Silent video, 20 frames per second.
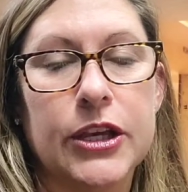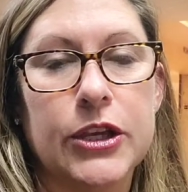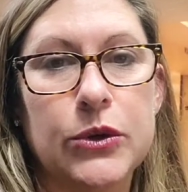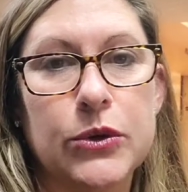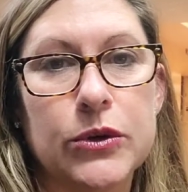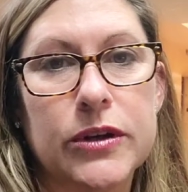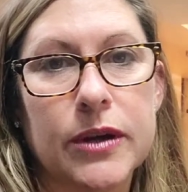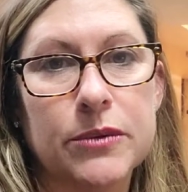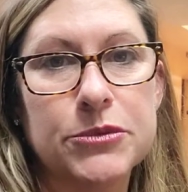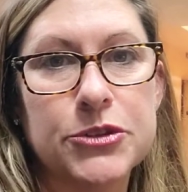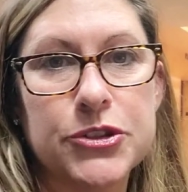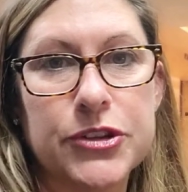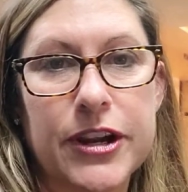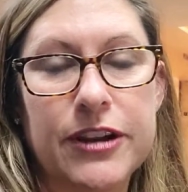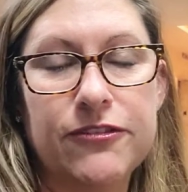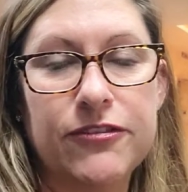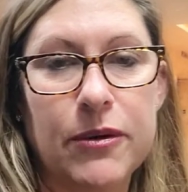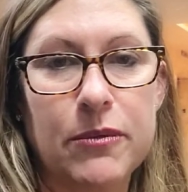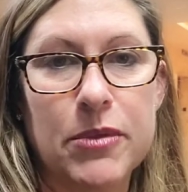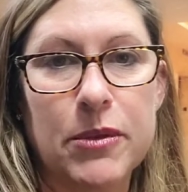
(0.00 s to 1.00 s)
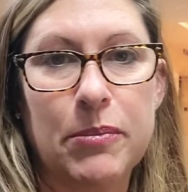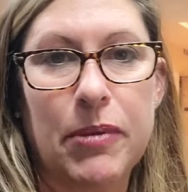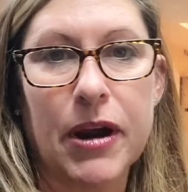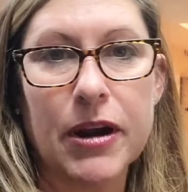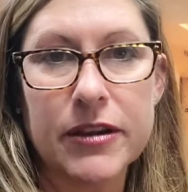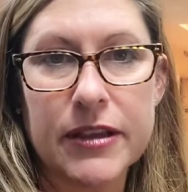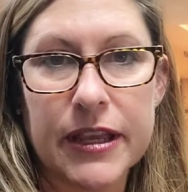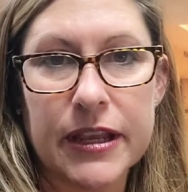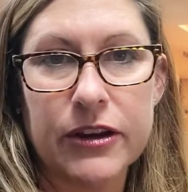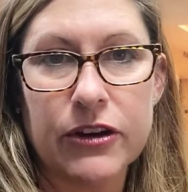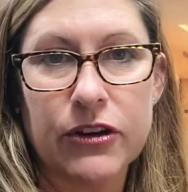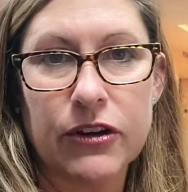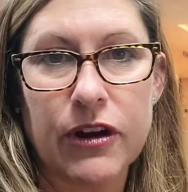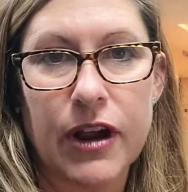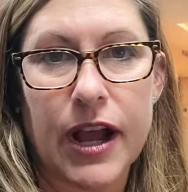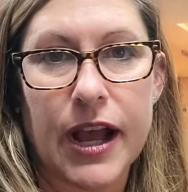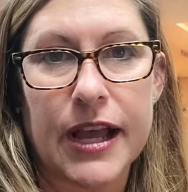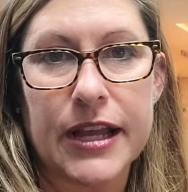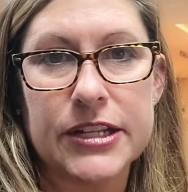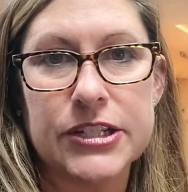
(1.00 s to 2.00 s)
you'll come straight from the parking
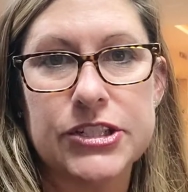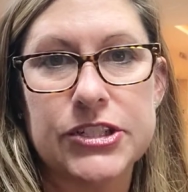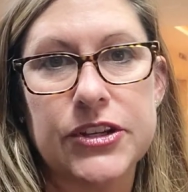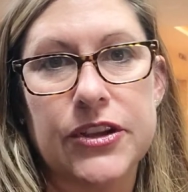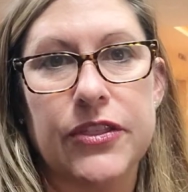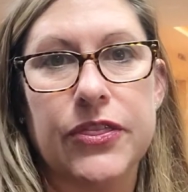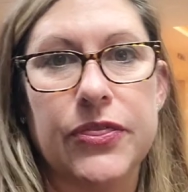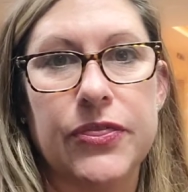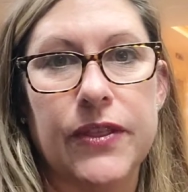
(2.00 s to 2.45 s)
garage.